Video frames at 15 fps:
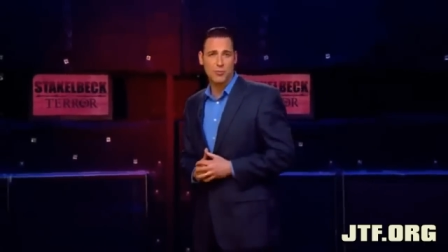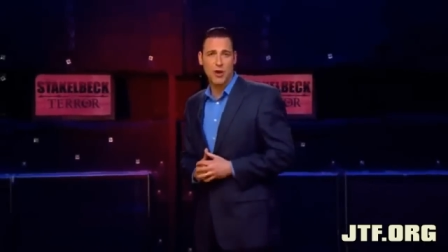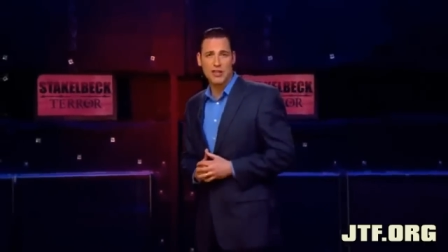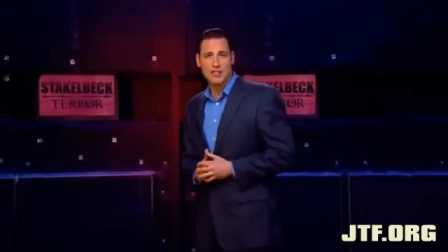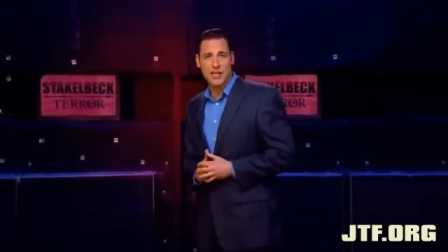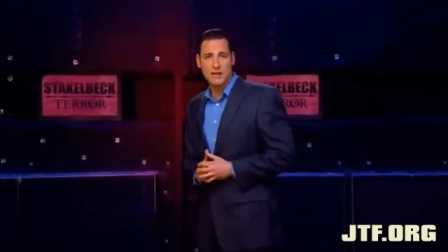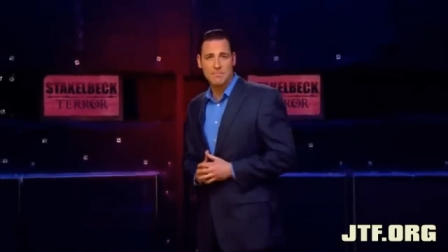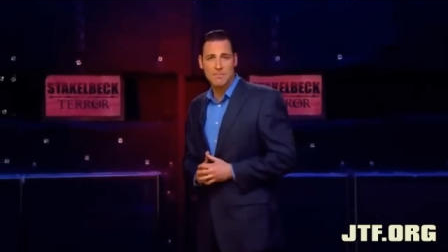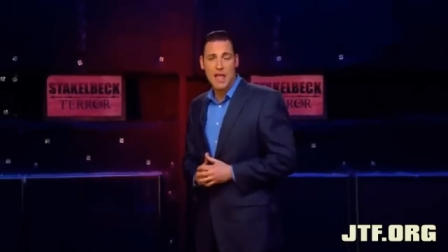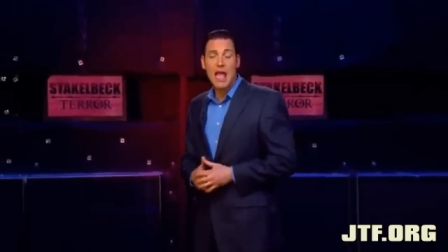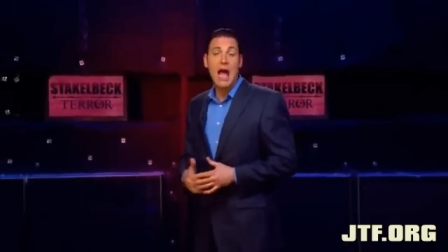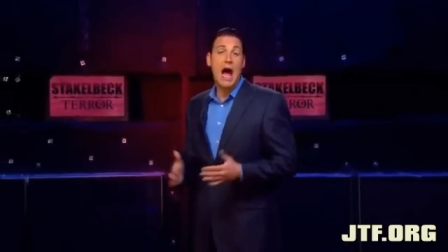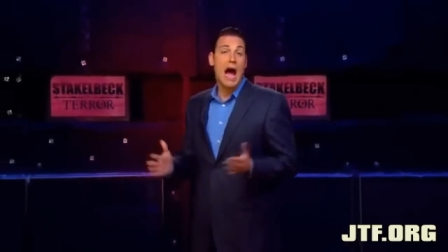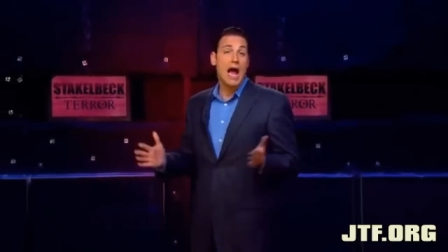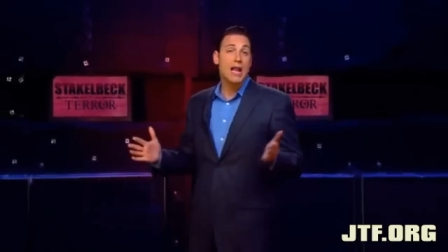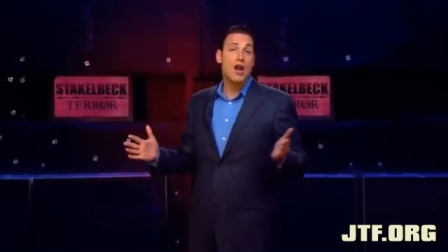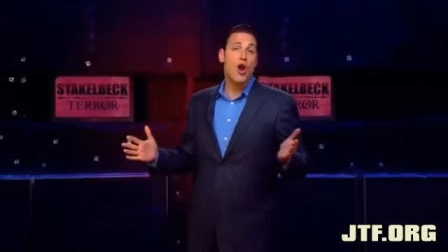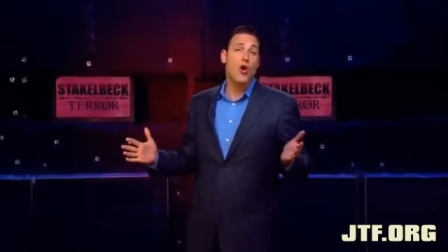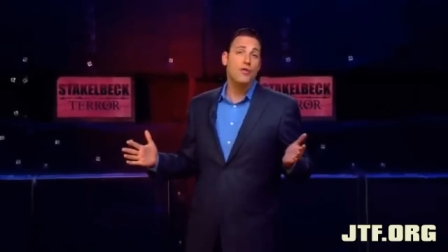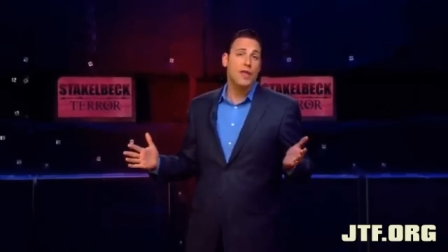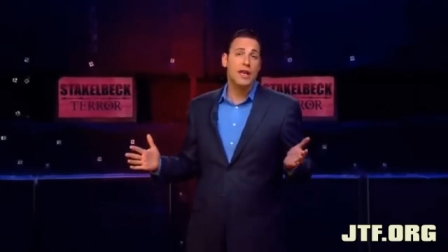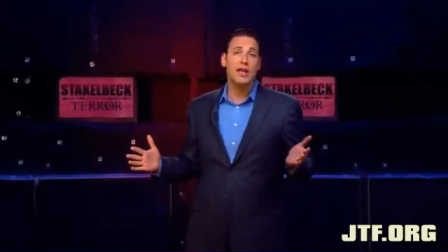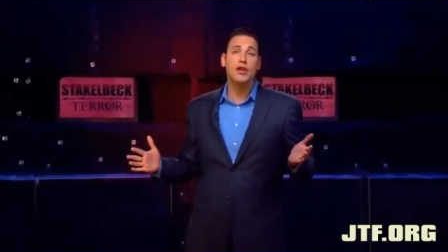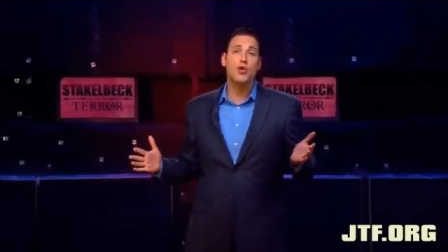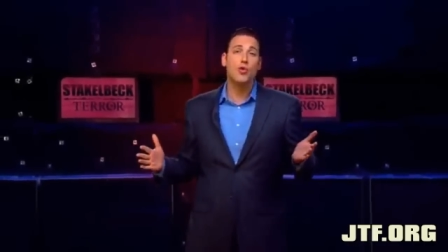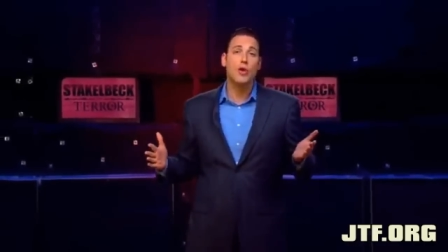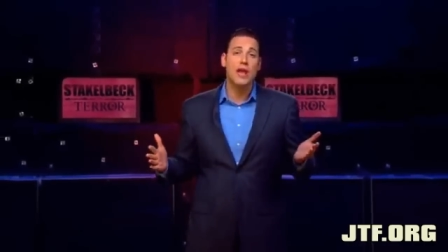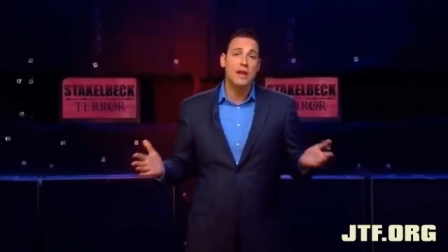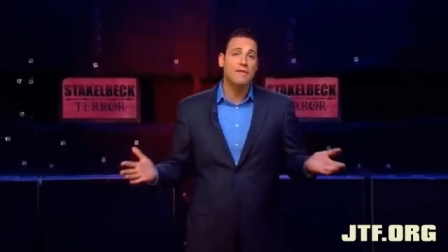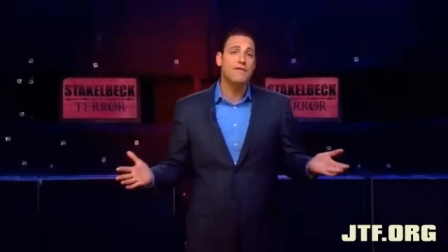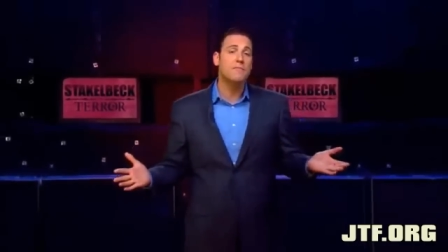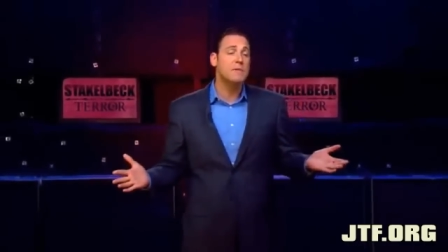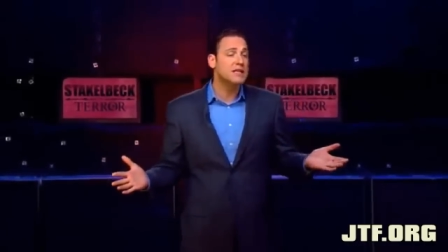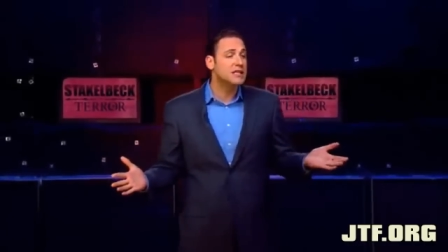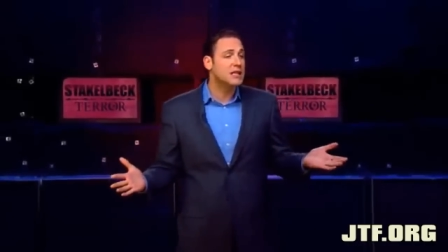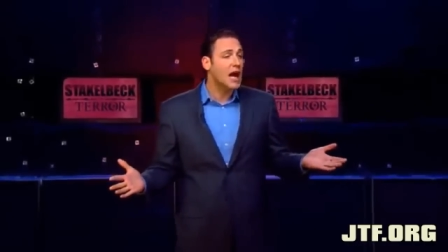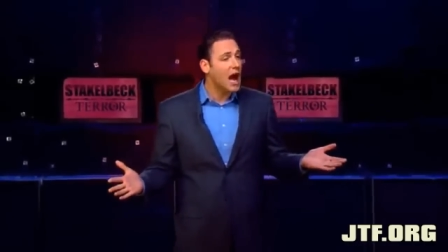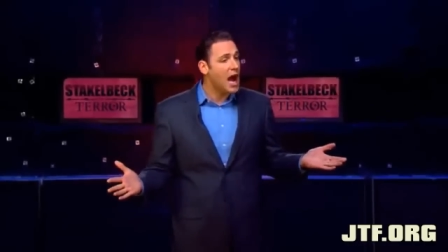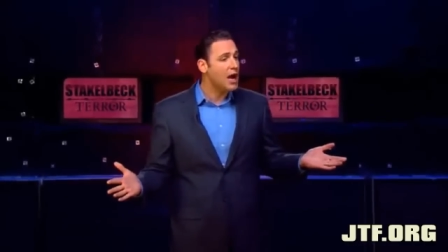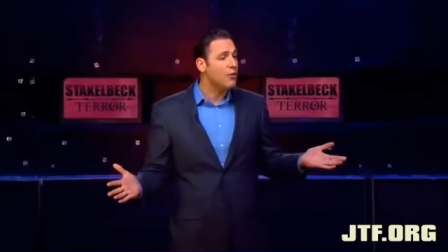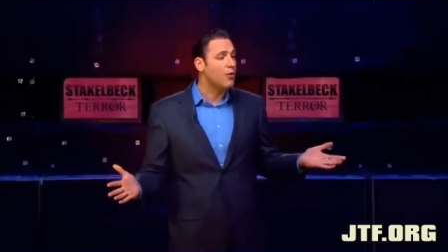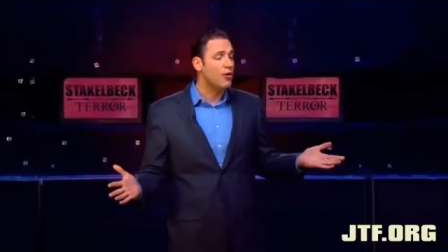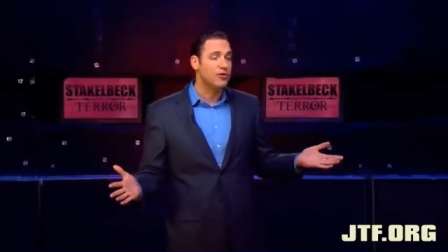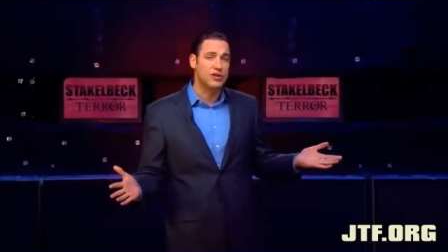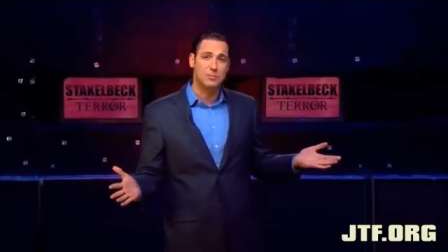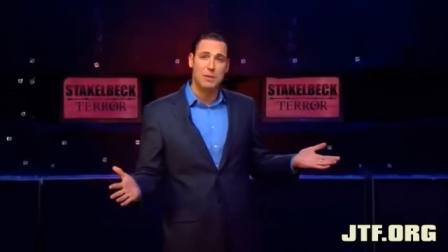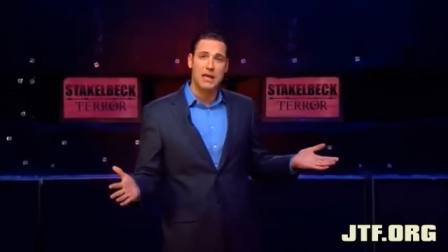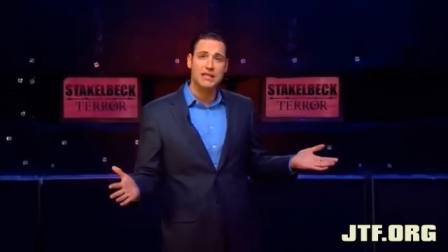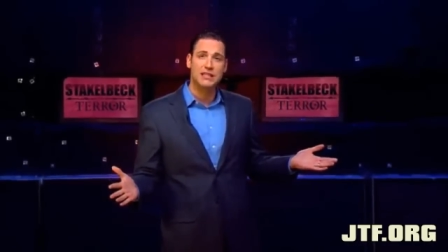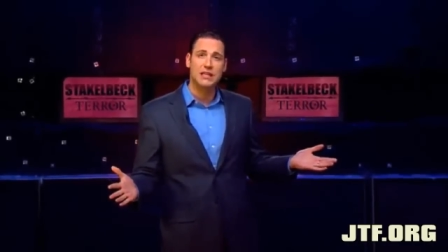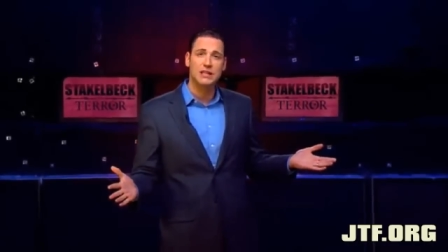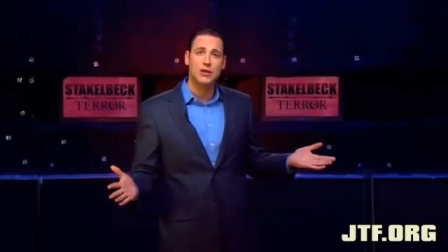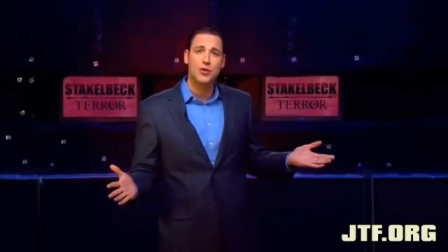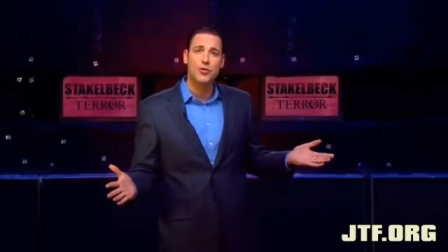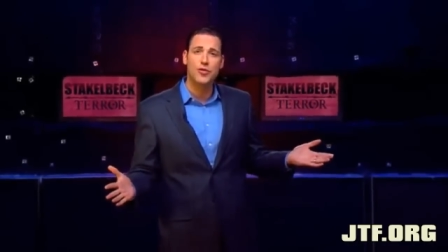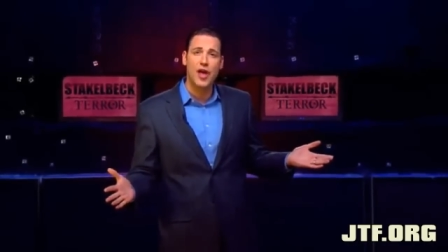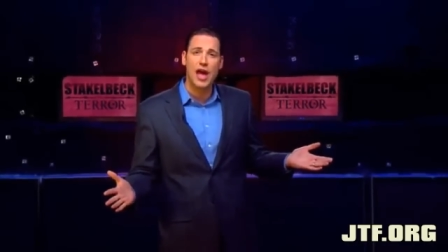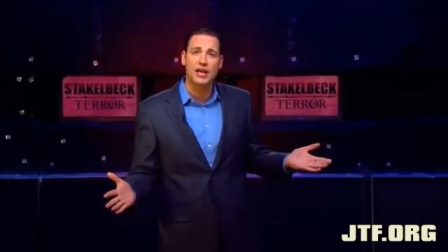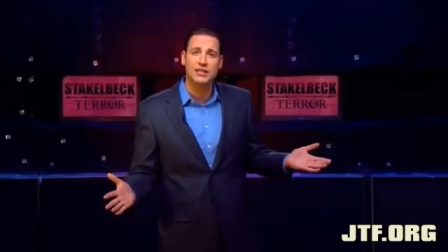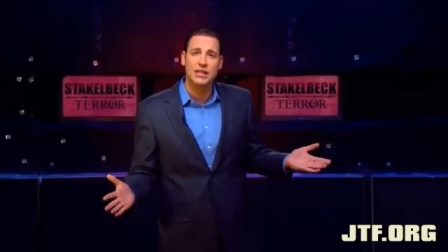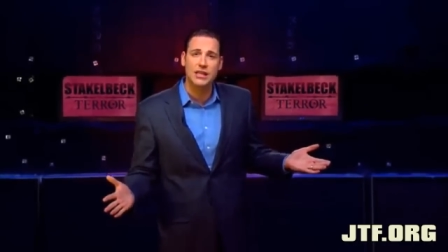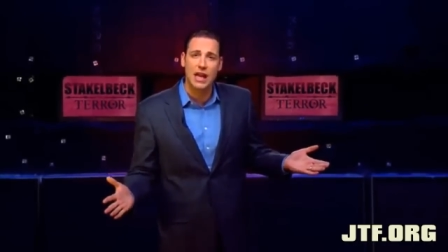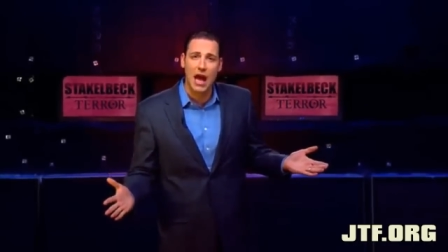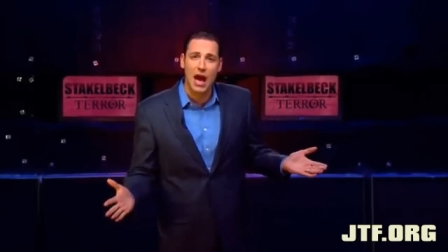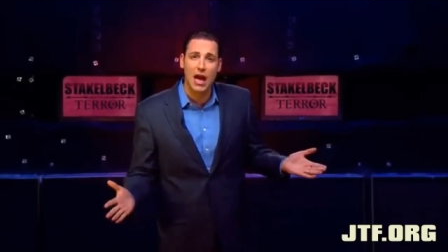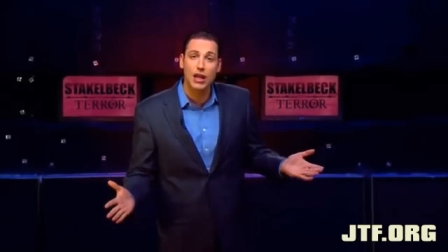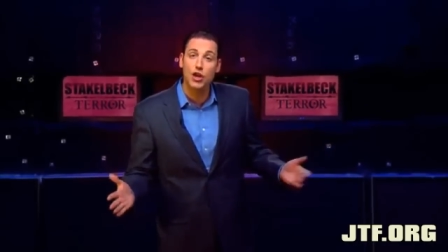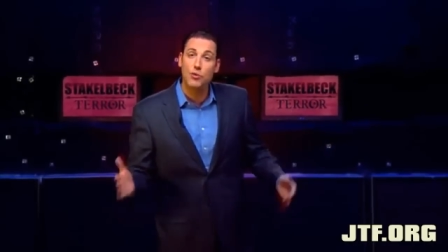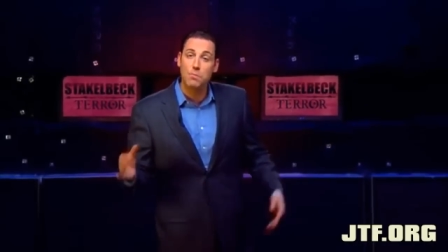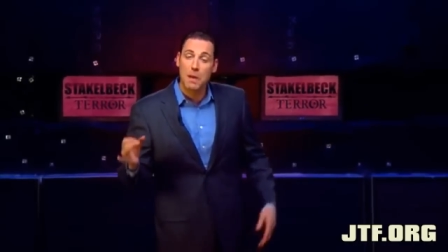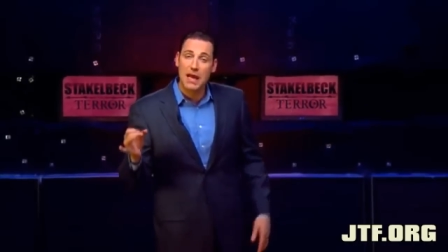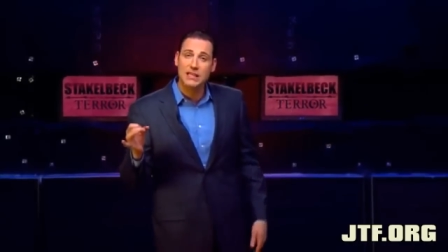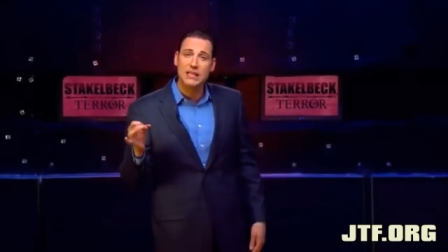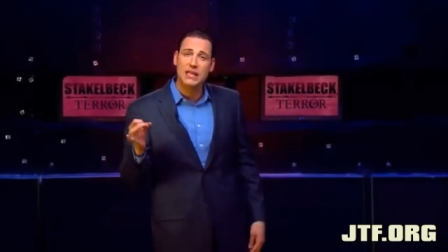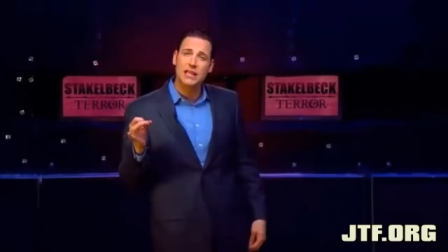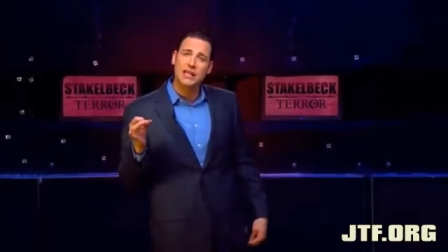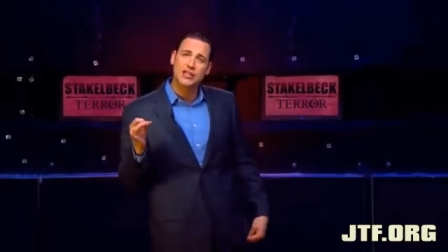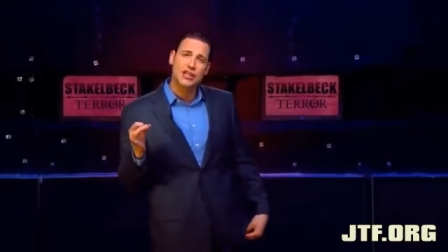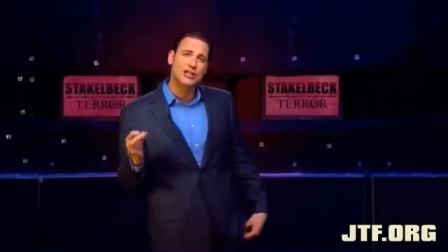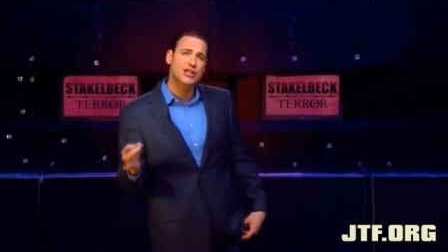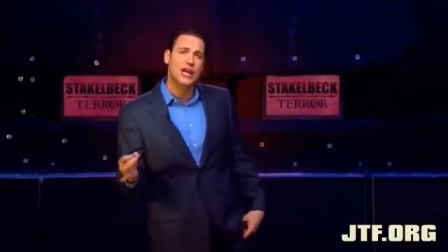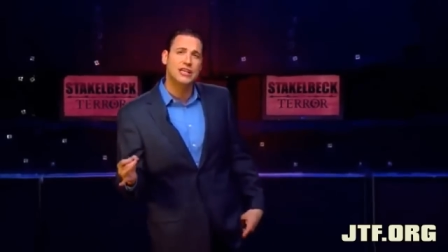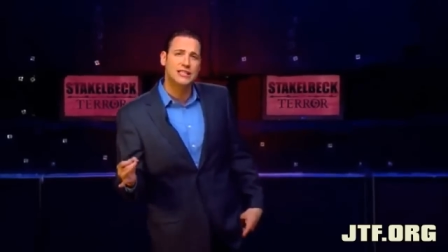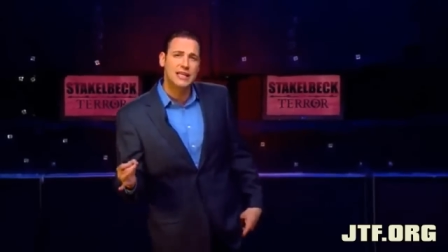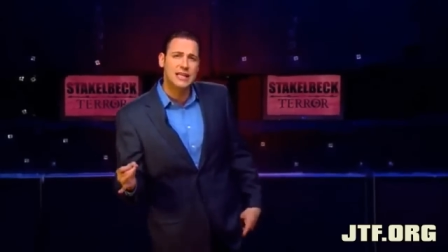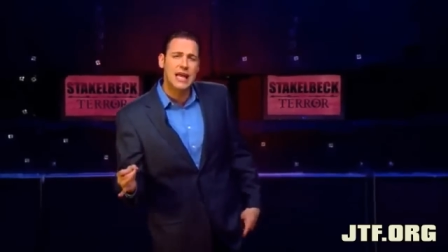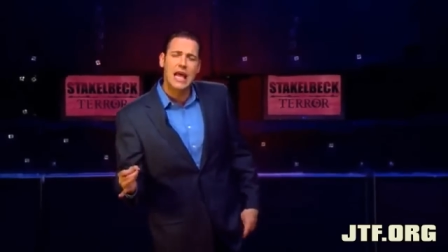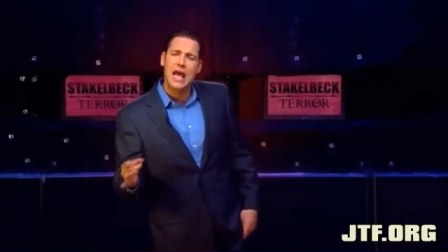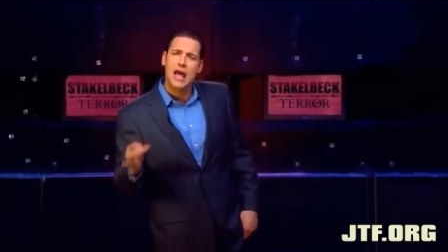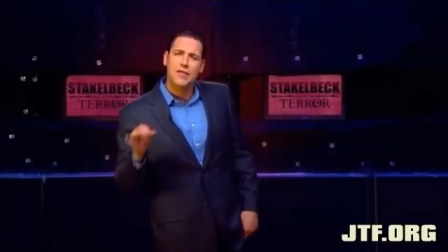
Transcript: President, I know that in your infamous Cairo speech in 2009, you basically suggested